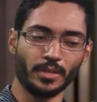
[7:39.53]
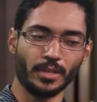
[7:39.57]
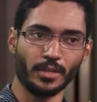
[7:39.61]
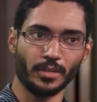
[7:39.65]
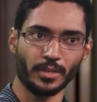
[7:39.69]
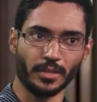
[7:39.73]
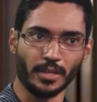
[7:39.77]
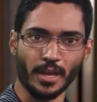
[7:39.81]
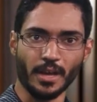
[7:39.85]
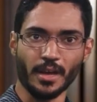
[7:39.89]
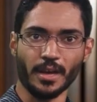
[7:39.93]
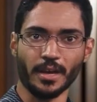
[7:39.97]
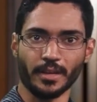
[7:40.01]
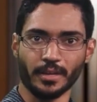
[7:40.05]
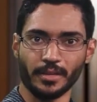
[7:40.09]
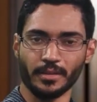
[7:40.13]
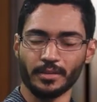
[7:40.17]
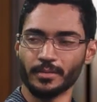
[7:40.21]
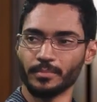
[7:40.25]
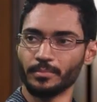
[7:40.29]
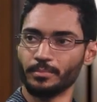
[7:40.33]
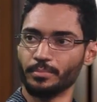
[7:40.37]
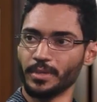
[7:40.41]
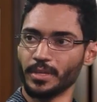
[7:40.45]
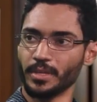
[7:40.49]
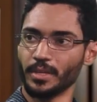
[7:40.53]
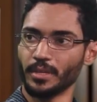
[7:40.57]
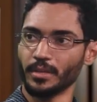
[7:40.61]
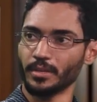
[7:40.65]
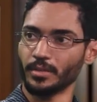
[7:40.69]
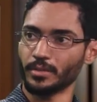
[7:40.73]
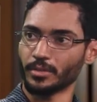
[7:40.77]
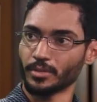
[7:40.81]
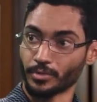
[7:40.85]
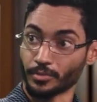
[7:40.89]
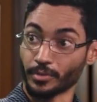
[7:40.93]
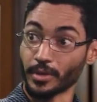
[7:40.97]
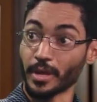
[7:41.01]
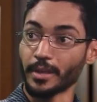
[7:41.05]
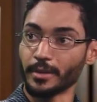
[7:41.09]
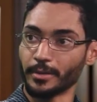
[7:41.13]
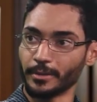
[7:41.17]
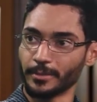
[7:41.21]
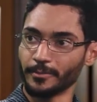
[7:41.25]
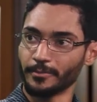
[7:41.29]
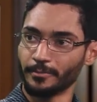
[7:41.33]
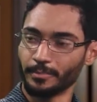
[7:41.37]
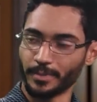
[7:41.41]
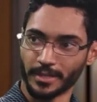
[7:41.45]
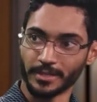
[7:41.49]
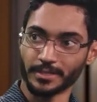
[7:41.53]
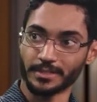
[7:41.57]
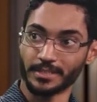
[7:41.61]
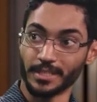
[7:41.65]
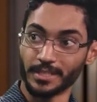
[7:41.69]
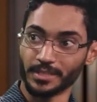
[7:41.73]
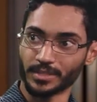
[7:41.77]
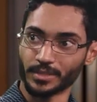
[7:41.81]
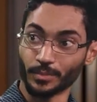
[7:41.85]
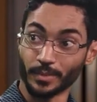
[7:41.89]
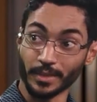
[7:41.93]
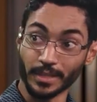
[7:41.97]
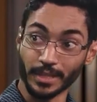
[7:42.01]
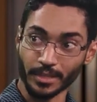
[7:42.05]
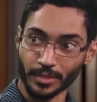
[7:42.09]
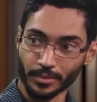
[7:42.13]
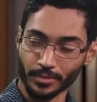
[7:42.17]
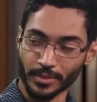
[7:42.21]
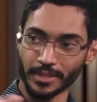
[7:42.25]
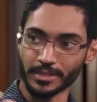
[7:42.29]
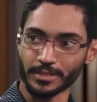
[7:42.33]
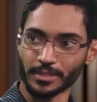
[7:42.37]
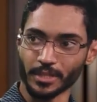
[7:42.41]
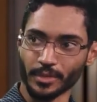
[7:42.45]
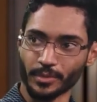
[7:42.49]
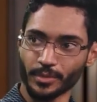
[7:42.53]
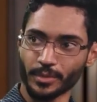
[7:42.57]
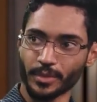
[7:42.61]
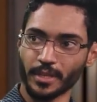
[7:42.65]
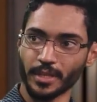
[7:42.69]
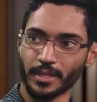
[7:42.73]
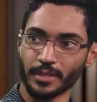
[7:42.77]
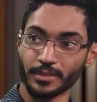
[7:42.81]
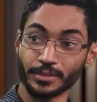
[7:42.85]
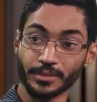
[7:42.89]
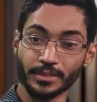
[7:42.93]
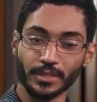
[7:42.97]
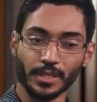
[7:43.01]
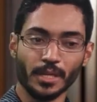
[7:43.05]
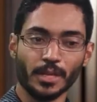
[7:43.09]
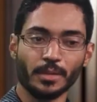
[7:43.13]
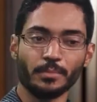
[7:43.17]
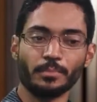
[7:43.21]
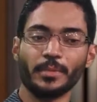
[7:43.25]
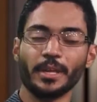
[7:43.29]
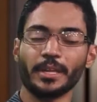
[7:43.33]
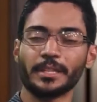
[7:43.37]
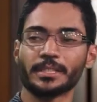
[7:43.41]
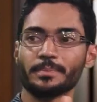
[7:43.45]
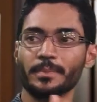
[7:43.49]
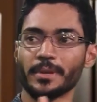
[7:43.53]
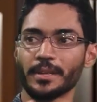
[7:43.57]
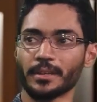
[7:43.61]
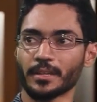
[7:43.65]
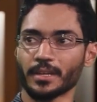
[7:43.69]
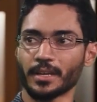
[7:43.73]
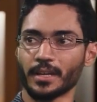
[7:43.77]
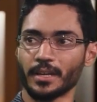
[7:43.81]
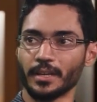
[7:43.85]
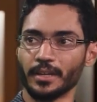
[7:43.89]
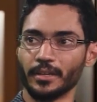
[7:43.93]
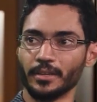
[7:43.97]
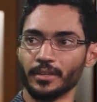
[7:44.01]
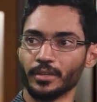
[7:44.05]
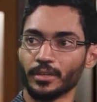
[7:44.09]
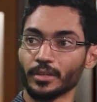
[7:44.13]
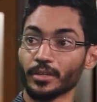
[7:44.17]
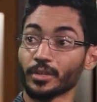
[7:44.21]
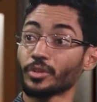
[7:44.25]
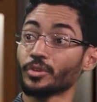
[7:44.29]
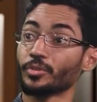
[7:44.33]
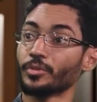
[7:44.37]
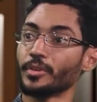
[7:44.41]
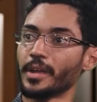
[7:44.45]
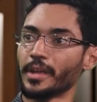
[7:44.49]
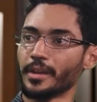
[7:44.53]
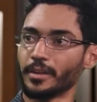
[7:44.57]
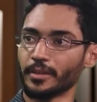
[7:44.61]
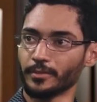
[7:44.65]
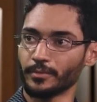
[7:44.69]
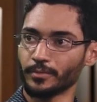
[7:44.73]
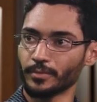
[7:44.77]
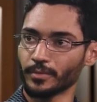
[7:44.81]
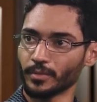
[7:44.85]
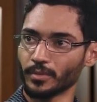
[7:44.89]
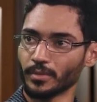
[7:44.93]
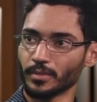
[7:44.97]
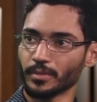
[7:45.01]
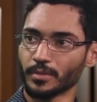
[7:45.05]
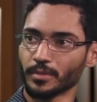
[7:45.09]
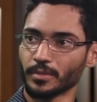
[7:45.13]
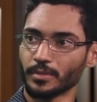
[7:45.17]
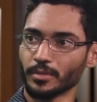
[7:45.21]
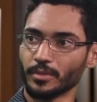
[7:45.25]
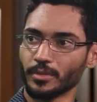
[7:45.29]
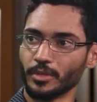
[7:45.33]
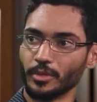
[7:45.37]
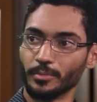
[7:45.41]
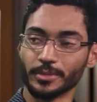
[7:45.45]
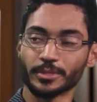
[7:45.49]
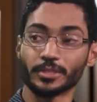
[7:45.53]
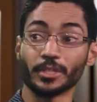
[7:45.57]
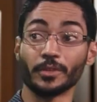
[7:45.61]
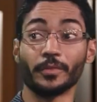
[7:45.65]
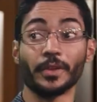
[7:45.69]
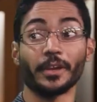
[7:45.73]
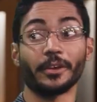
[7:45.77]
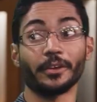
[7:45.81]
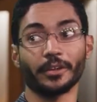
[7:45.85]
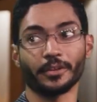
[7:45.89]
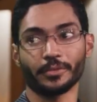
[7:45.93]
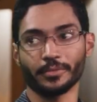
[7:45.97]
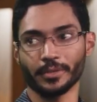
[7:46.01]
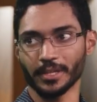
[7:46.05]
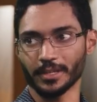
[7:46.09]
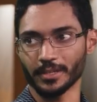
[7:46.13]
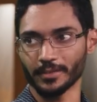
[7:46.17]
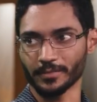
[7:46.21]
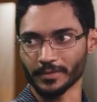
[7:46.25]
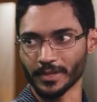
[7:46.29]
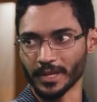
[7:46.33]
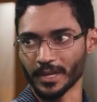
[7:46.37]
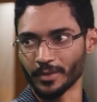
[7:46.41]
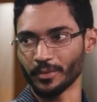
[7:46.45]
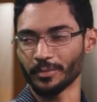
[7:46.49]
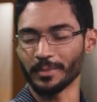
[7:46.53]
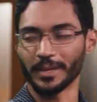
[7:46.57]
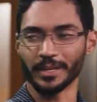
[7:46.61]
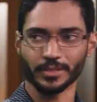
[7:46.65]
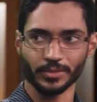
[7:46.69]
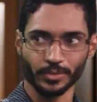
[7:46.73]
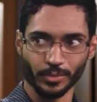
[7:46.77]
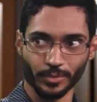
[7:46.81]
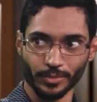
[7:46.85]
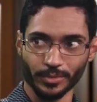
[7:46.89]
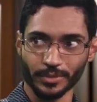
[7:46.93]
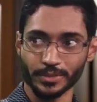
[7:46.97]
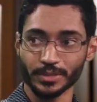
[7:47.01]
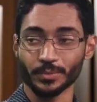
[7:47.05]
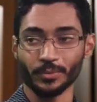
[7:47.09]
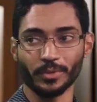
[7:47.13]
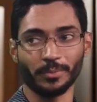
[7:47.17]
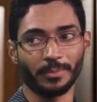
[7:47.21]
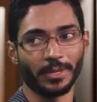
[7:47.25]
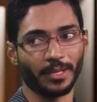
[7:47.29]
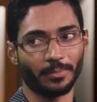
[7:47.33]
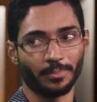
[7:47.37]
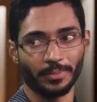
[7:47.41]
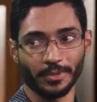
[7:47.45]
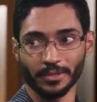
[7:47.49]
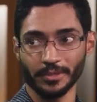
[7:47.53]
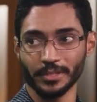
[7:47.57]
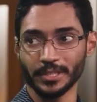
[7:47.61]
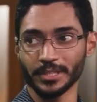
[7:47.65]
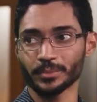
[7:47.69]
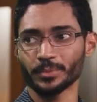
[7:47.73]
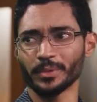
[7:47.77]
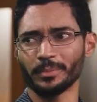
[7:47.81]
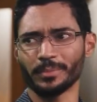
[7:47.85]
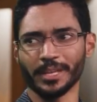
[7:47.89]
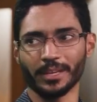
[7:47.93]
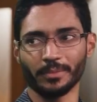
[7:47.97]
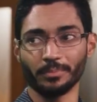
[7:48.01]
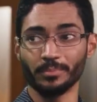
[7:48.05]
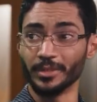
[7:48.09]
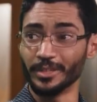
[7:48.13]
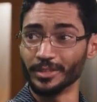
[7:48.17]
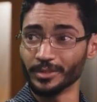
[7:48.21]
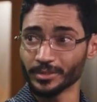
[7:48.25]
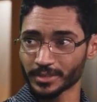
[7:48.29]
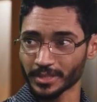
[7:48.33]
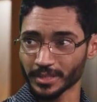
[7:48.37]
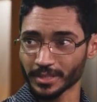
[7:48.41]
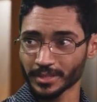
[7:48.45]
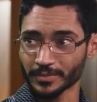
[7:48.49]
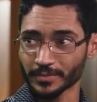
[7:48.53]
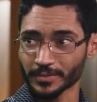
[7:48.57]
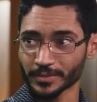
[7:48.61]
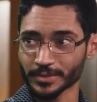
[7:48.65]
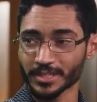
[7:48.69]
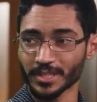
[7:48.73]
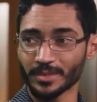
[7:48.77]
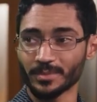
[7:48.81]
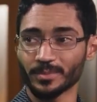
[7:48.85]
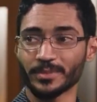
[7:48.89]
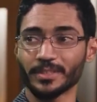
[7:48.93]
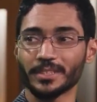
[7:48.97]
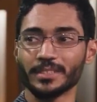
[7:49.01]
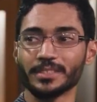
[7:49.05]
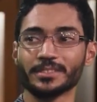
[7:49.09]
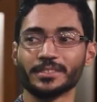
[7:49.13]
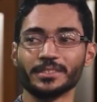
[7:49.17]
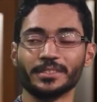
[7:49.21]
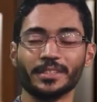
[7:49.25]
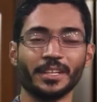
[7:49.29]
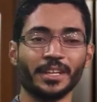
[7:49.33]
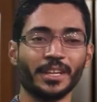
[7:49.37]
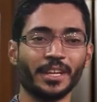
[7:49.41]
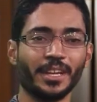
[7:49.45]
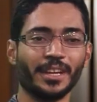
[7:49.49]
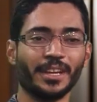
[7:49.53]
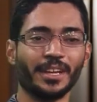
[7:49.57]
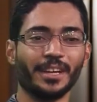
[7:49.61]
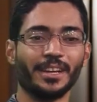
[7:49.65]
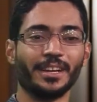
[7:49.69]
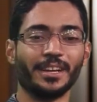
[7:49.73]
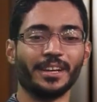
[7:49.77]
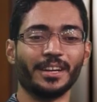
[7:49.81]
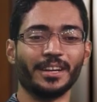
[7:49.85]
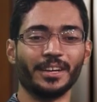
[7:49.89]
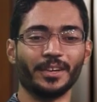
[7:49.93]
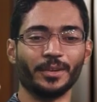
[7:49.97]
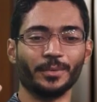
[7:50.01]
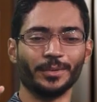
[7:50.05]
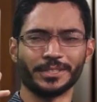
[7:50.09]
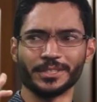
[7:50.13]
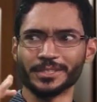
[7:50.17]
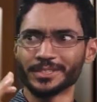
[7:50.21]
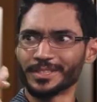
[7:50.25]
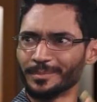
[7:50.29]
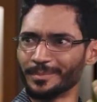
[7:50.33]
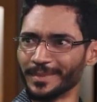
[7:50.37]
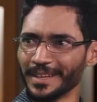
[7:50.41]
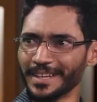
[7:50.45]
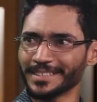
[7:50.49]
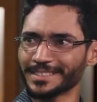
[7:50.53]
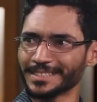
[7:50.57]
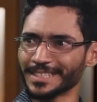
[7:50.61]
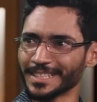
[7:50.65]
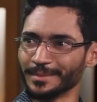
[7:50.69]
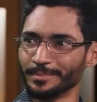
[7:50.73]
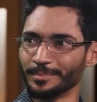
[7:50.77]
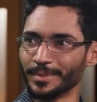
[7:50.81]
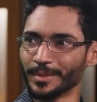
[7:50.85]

God, being creative, because He is the one that creates all things, mm -hmm. makes mankind creative humans are very creative, right? We make tools, oh, yeah. we make yeah. buildings, we make yeah. music for some reason, sure. uh, which is amazing.